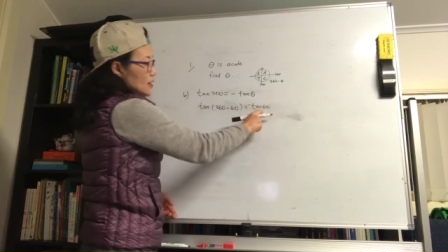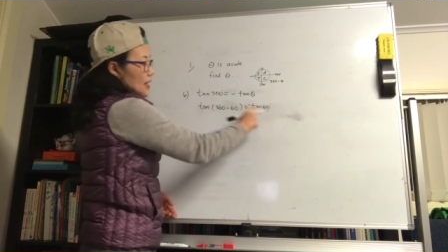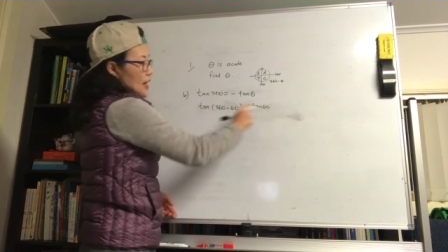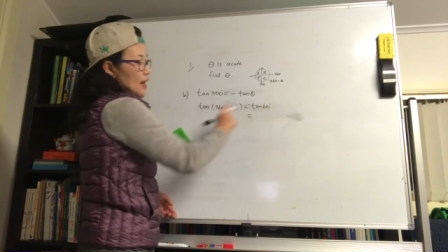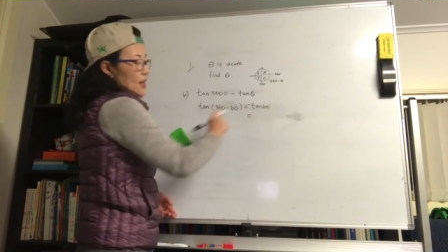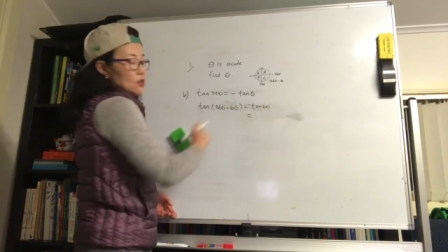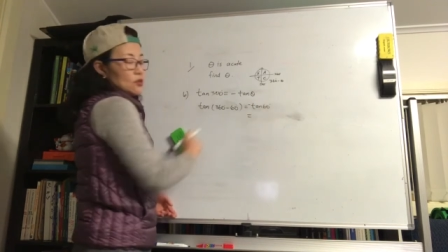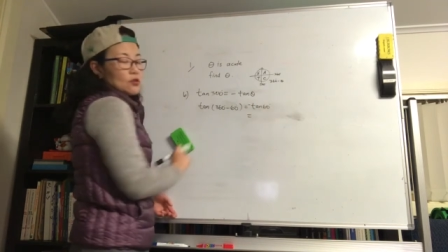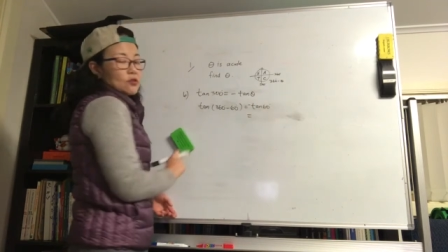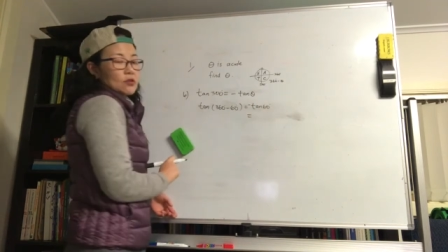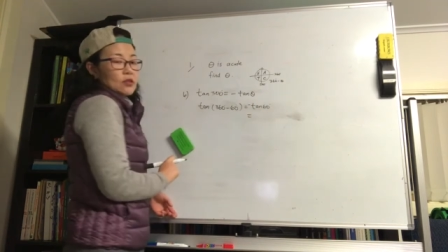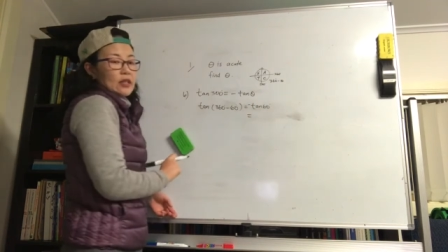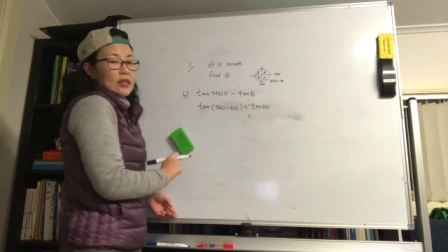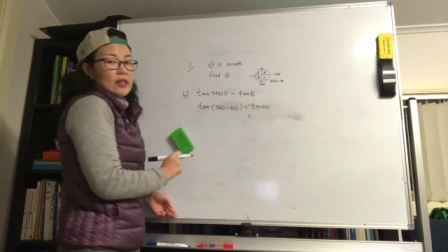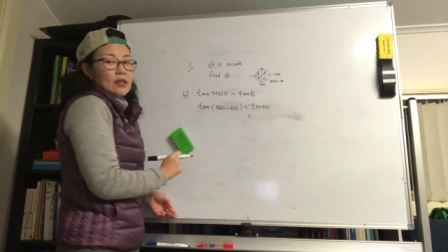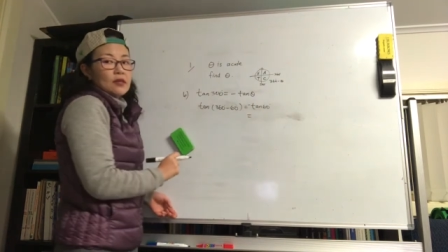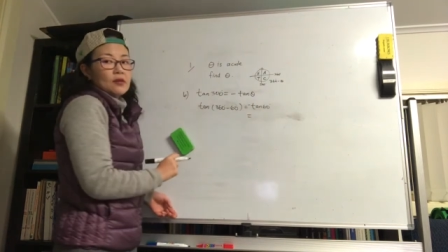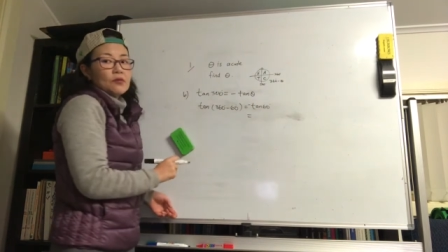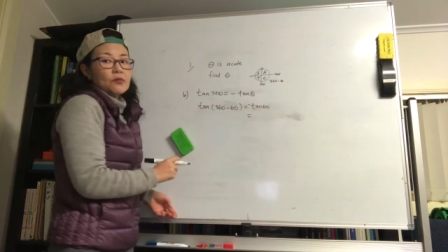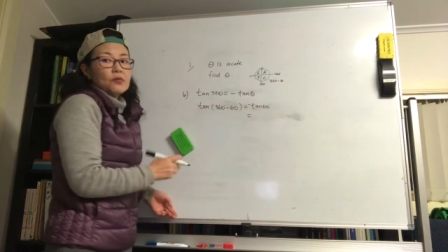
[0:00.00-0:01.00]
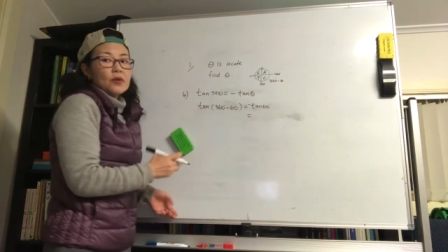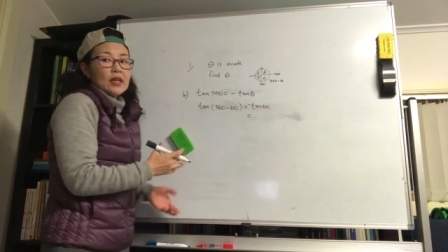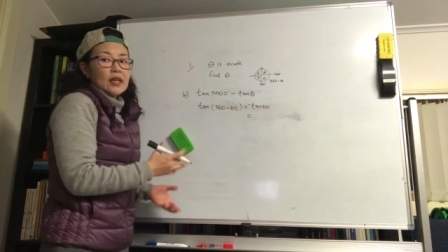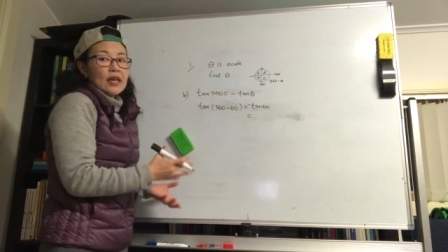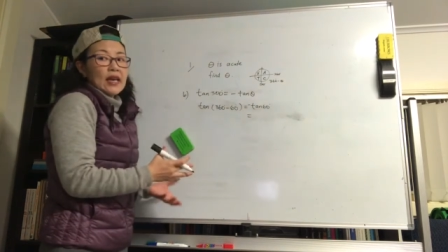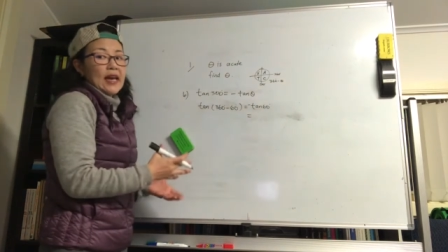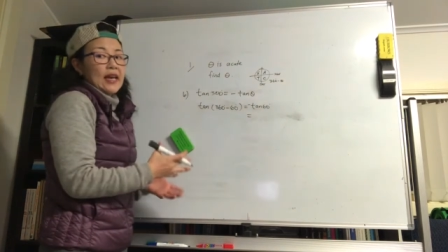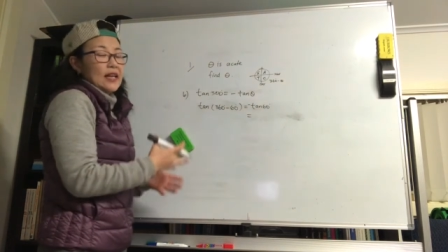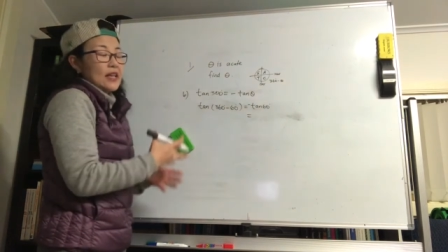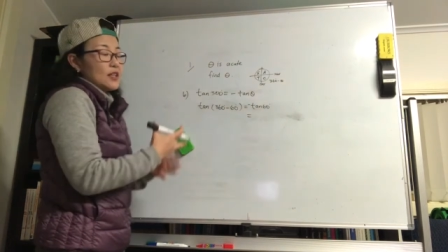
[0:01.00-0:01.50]
actually, we
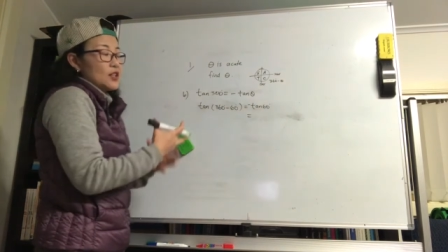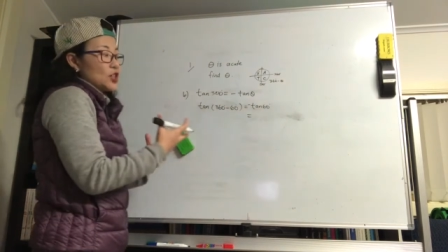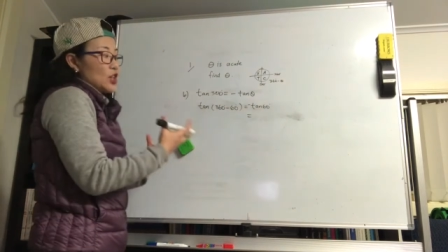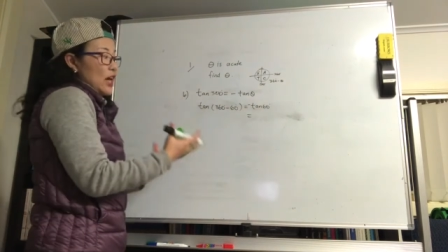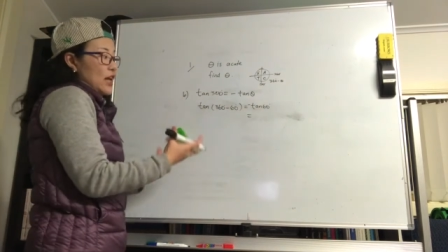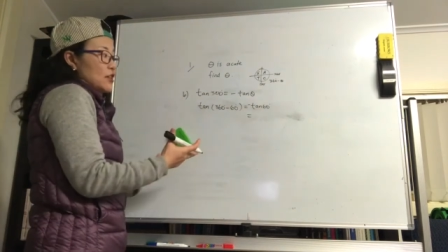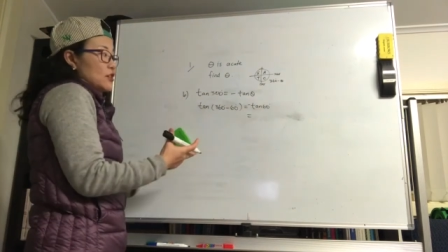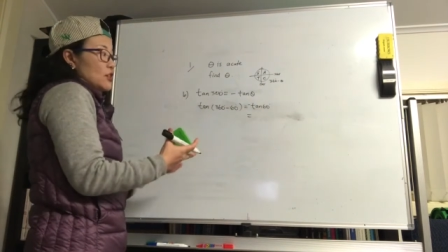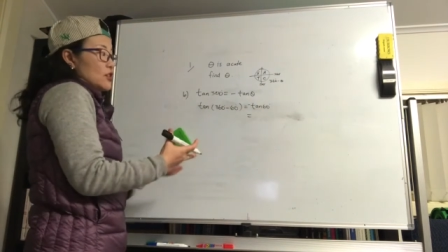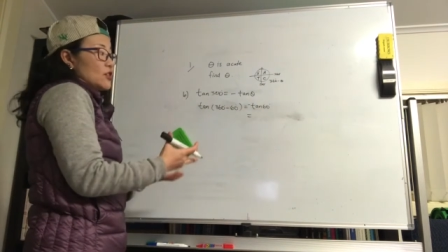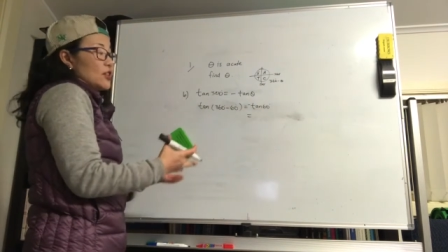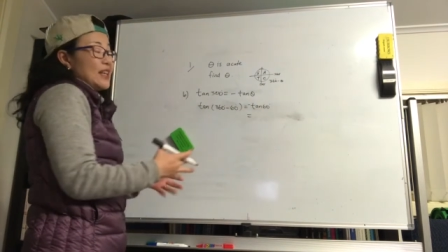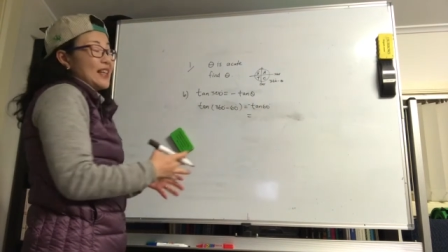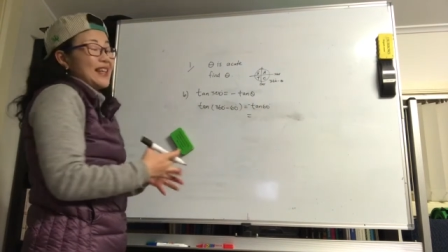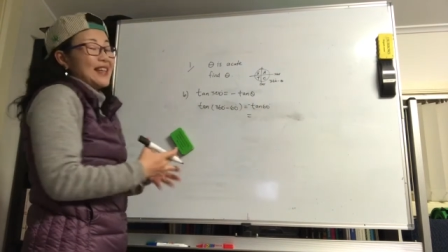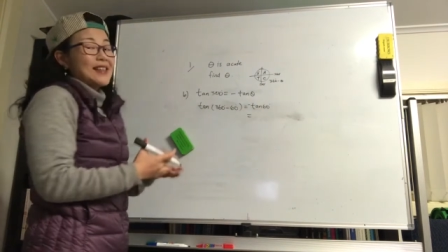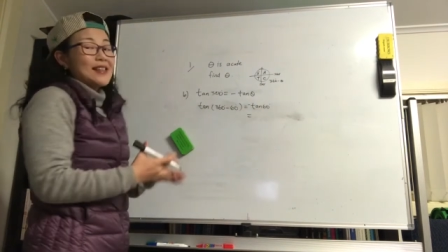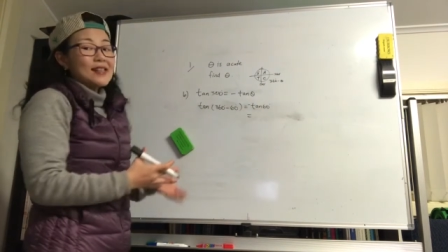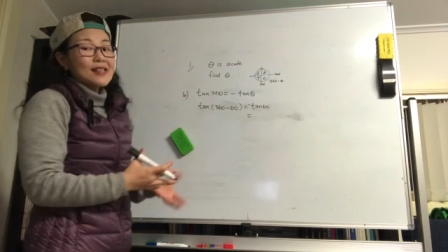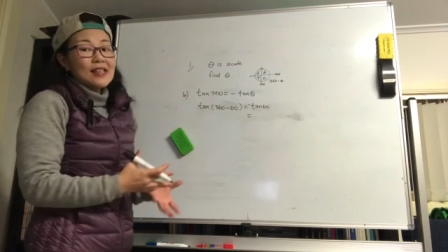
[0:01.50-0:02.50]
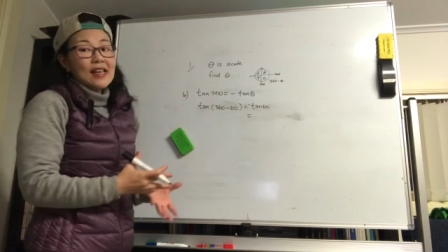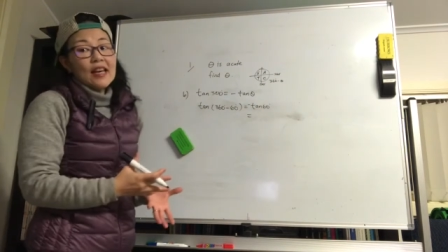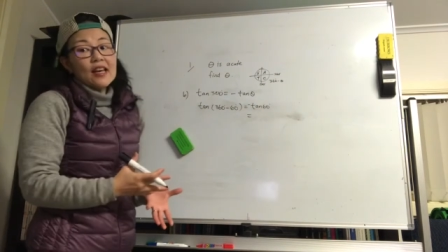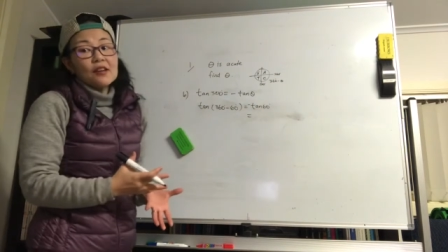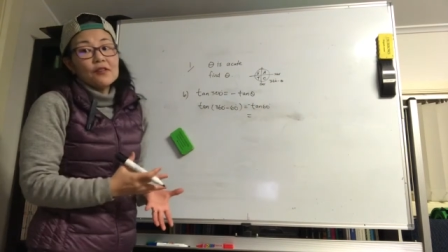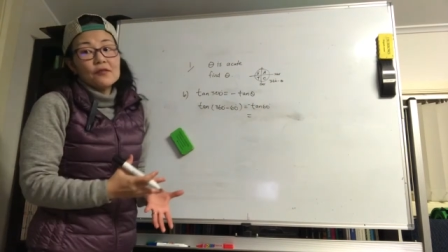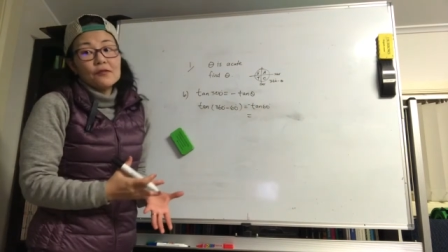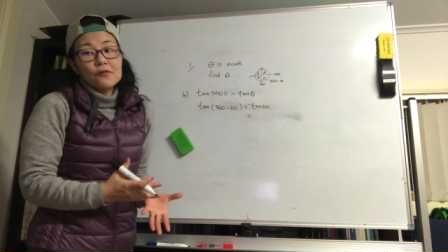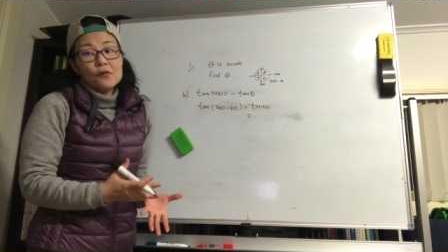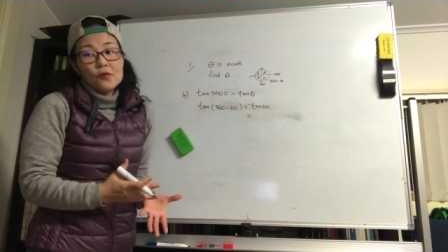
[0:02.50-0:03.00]
can change it to exact
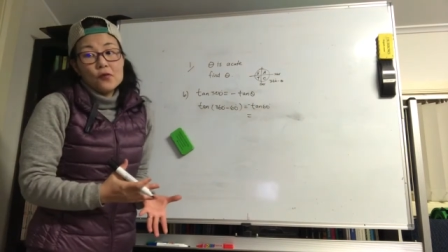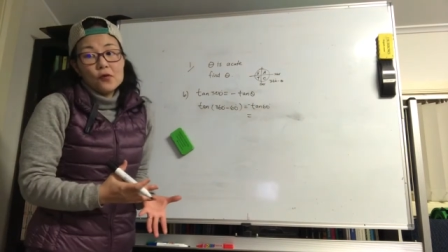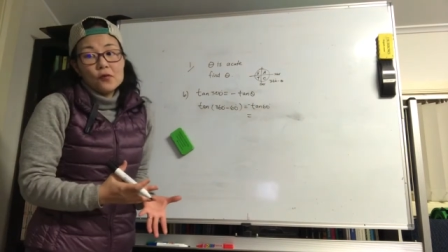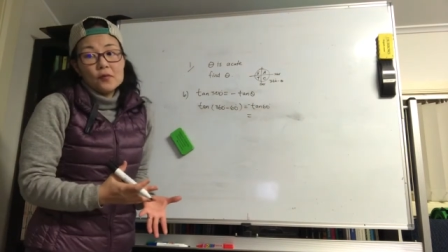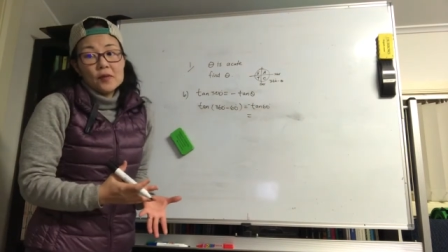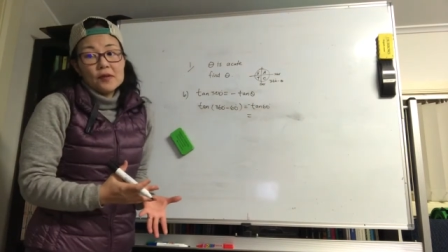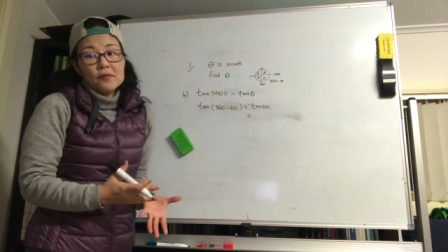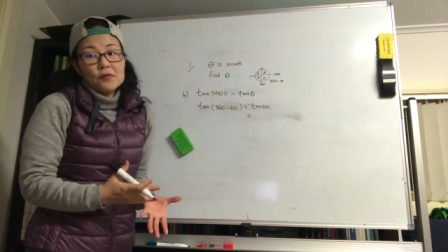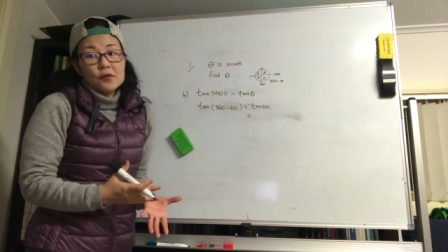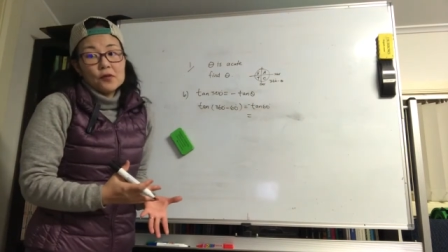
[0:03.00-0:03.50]
form if we